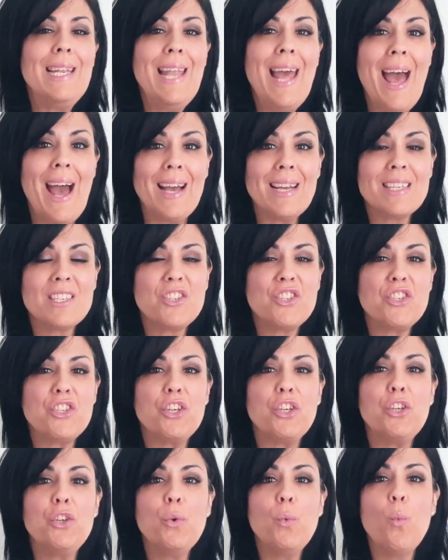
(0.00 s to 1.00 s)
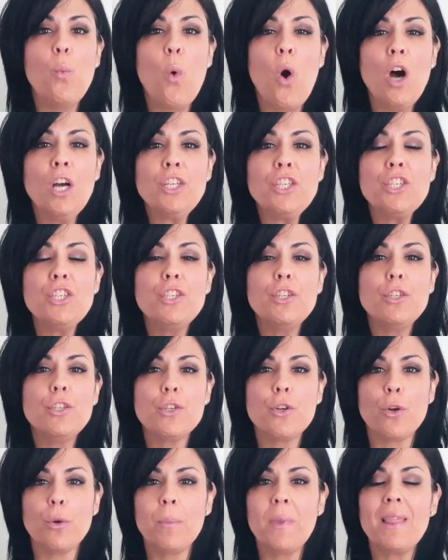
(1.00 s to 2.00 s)
Next, you want to
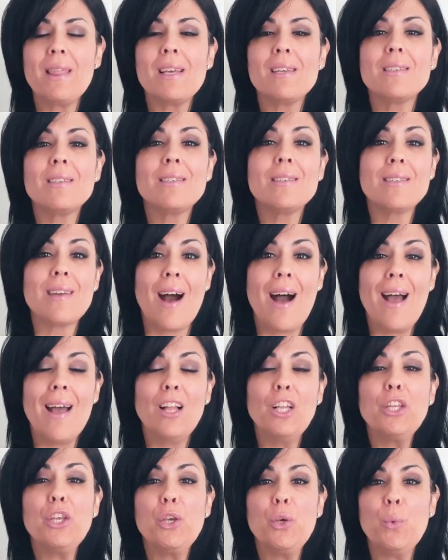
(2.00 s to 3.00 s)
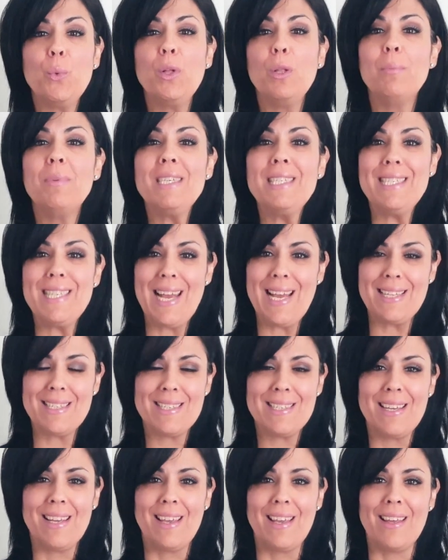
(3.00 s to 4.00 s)
determine the style you will be
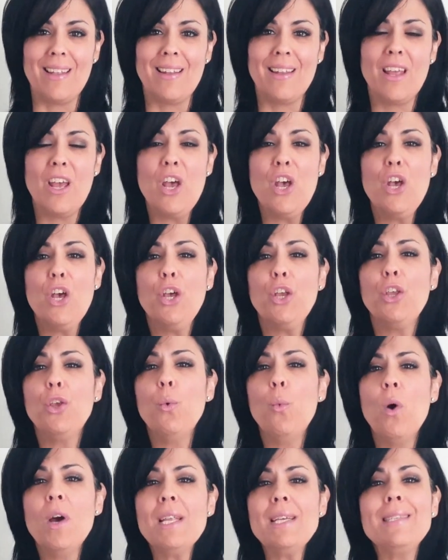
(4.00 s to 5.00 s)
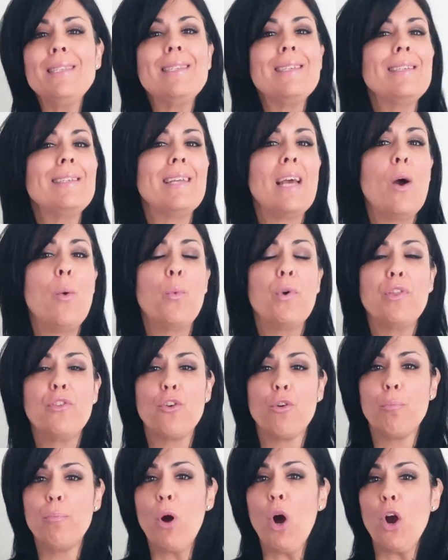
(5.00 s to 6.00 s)
dancing in. You want to sit down
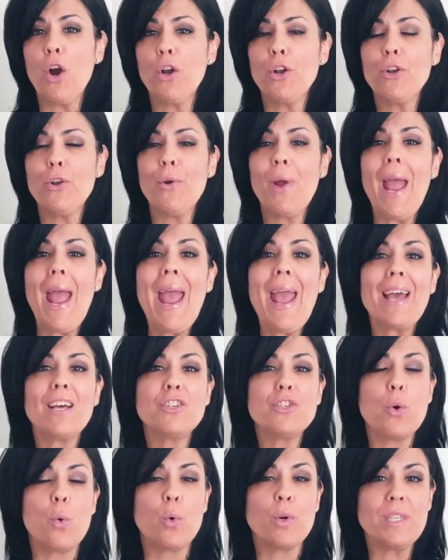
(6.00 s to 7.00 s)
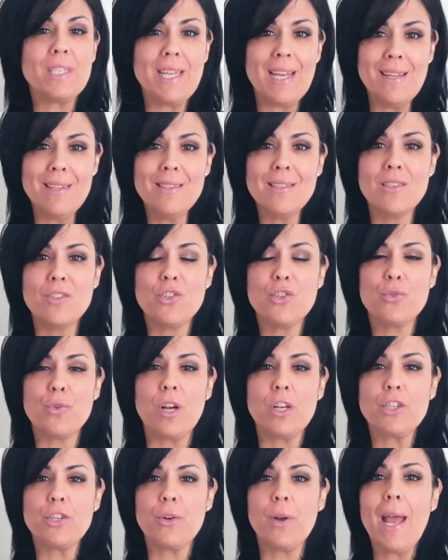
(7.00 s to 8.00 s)
with your partner and or dance
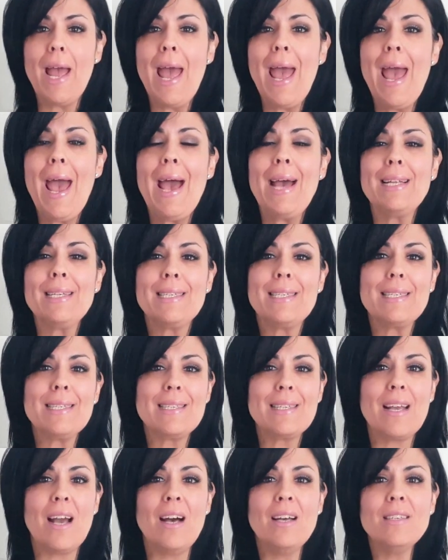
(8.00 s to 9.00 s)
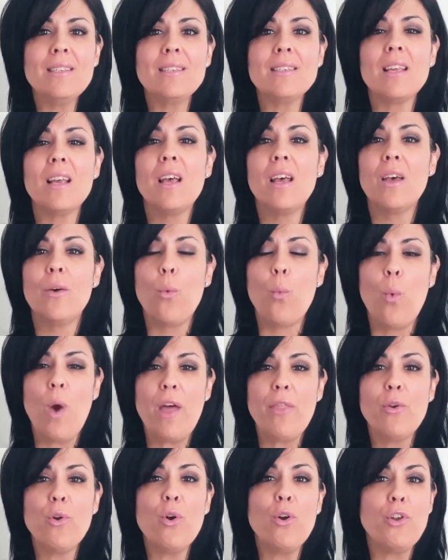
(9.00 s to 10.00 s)
instructor and discuss
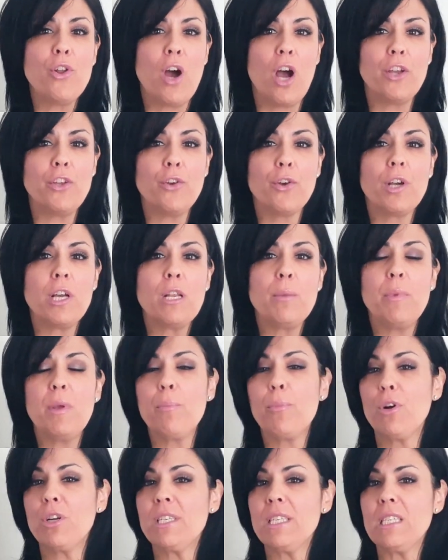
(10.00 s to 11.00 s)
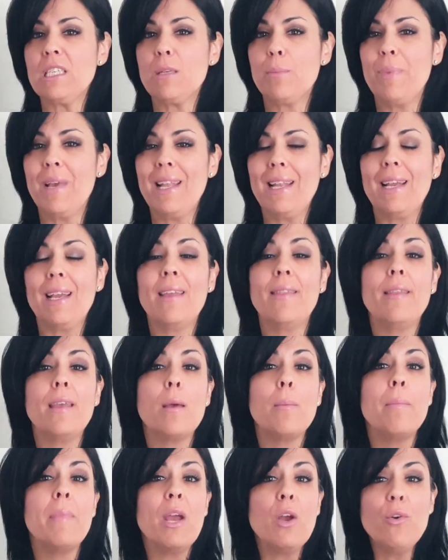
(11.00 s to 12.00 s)
whether or not you're going to be participating in
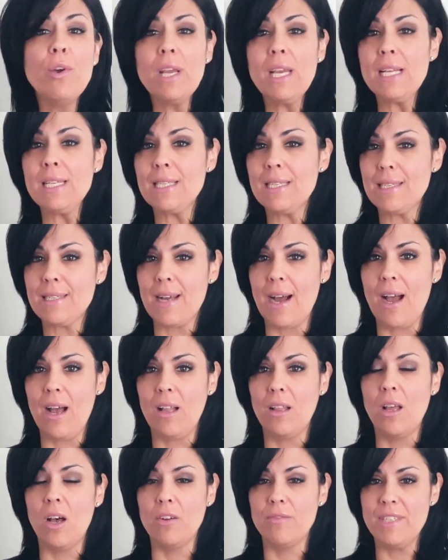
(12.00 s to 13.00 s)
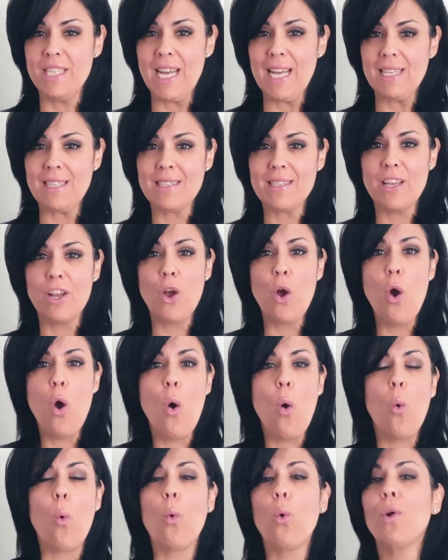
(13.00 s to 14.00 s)
the American style of dancing
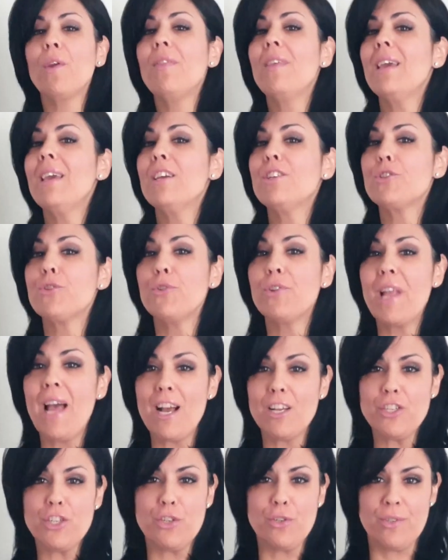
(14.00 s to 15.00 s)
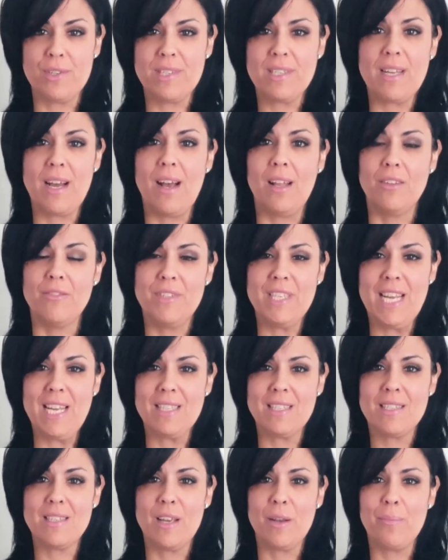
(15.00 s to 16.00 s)
or the international style of
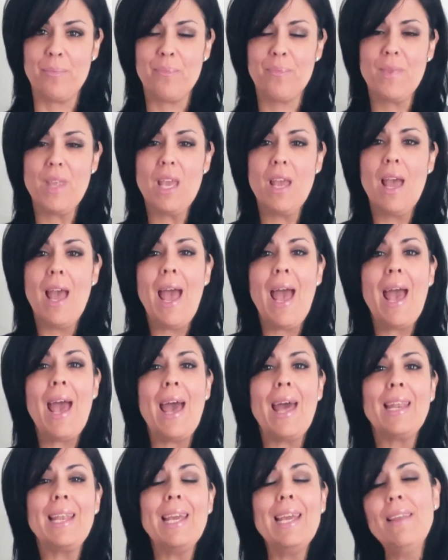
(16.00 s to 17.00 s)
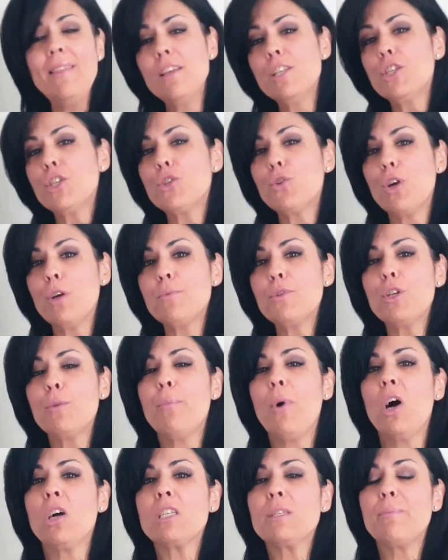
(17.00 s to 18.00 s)
dancing. And in the
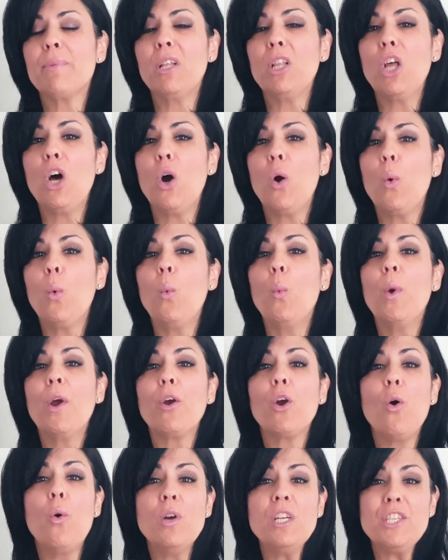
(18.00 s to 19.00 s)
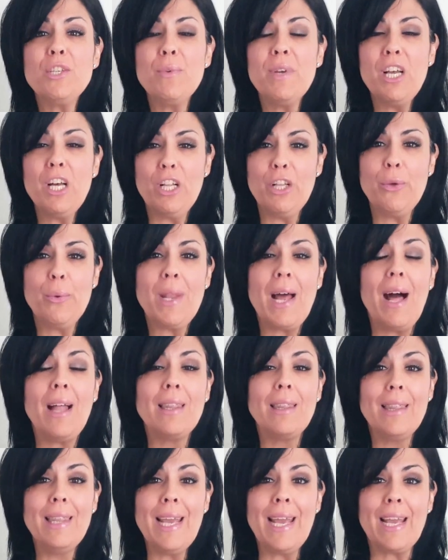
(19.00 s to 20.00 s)
description box below, we're going to include
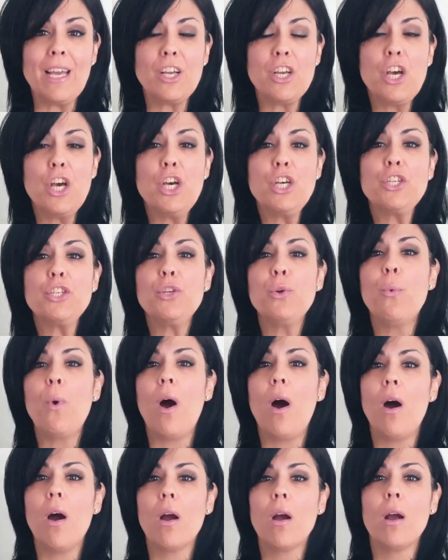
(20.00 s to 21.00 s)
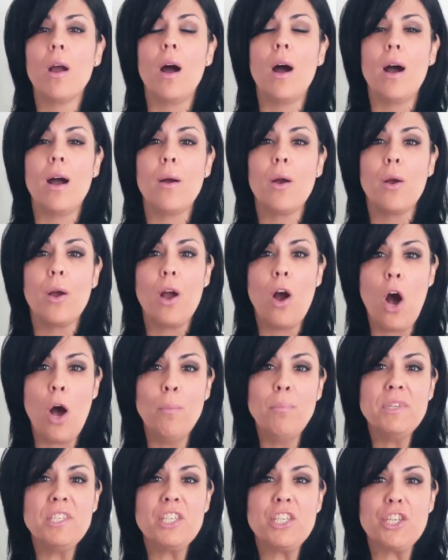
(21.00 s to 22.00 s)
a link to our
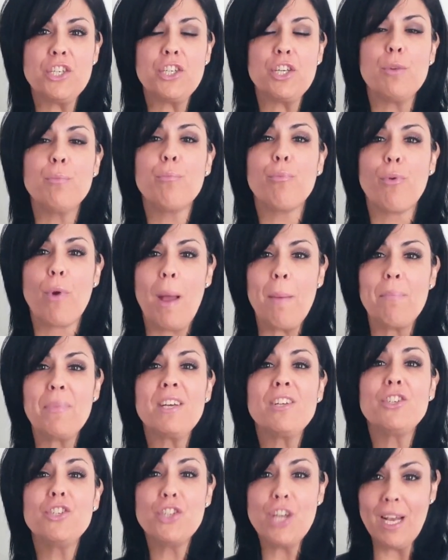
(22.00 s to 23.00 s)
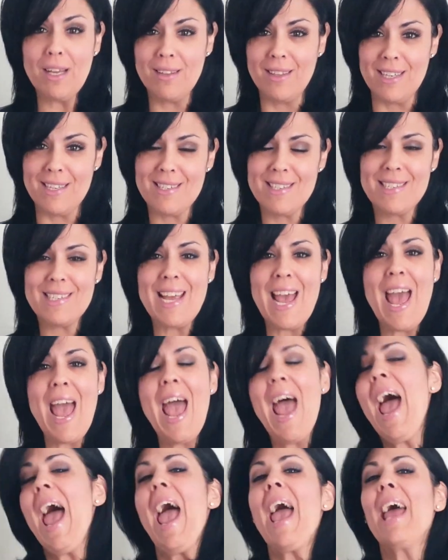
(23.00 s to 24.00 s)
competition prep checklist.
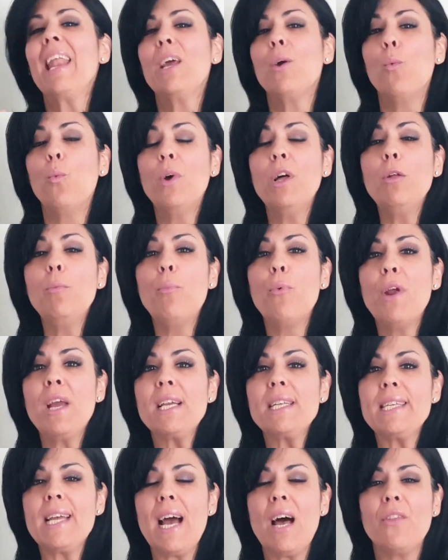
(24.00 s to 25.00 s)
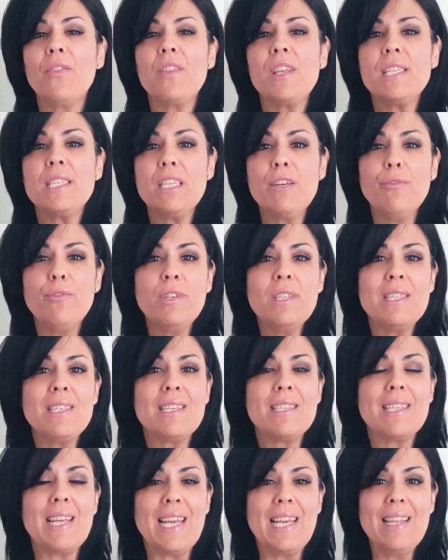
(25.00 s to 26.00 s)
And it will break down the
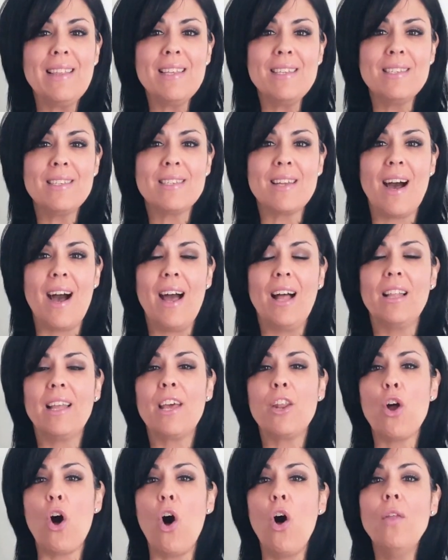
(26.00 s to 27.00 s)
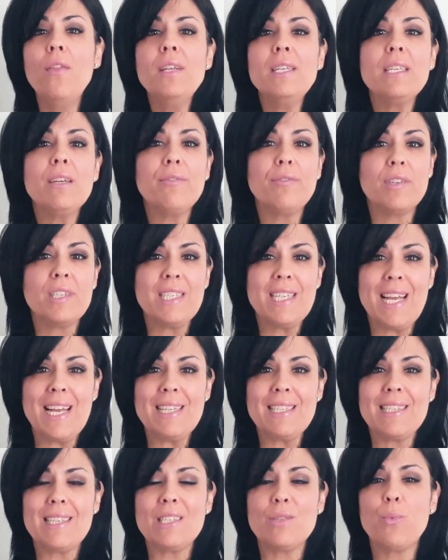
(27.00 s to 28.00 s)
differences in the style and all the different
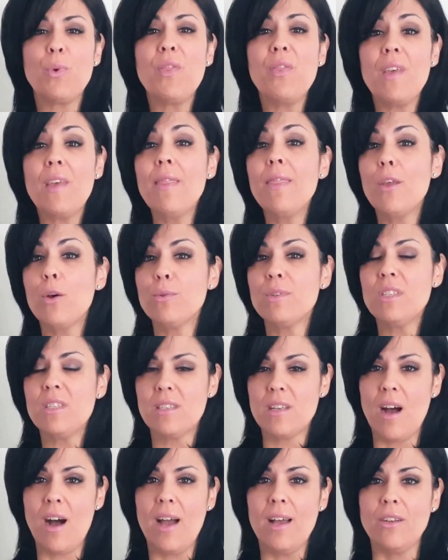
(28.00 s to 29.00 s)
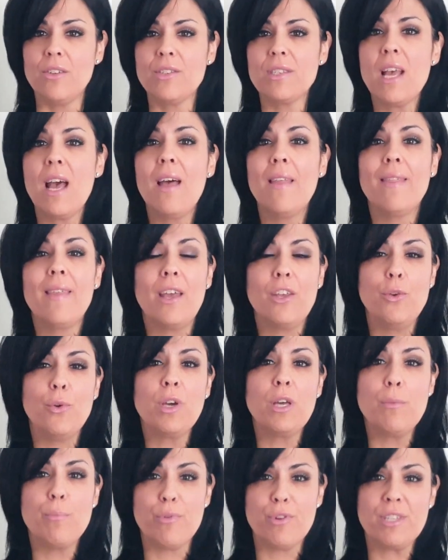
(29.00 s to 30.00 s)
dances within those styles that
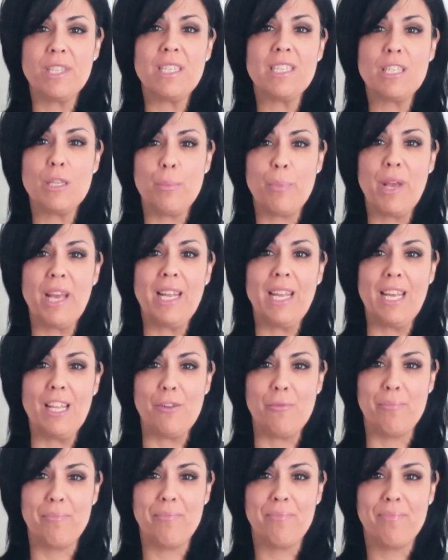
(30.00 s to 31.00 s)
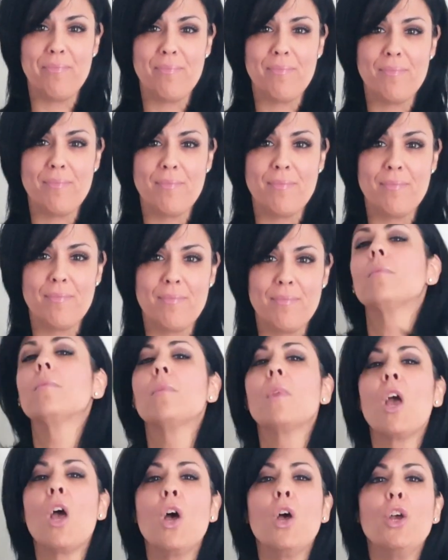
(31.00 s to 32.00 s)
you can participate in.
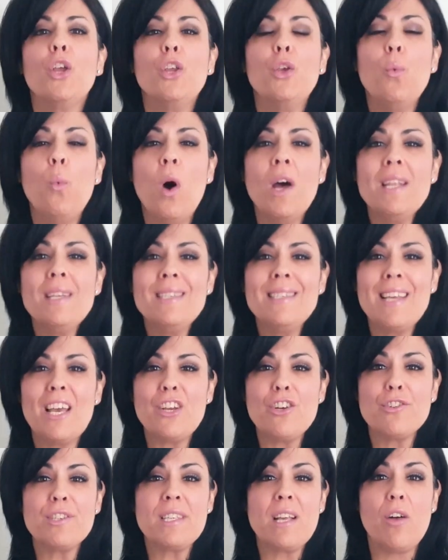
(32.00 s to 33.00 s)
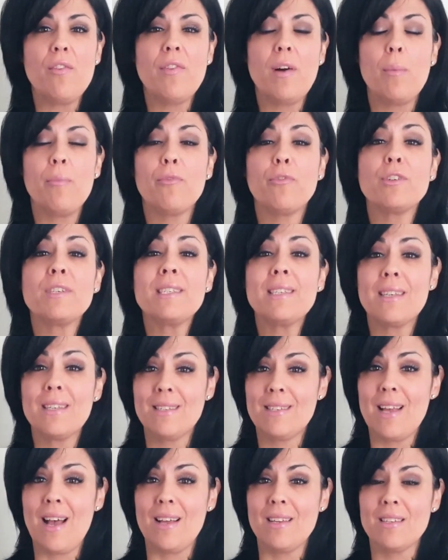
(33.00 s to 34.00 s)
You want to set yourself up for
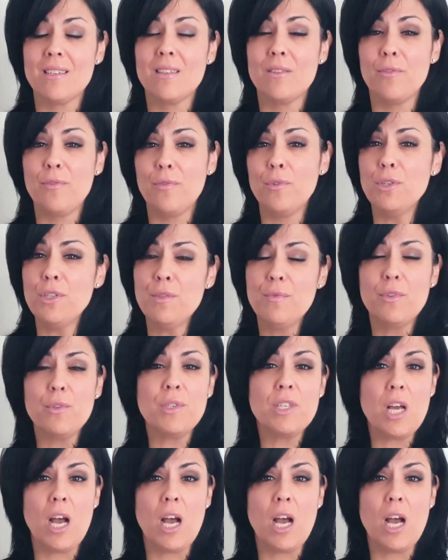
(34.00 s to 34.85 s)
success the first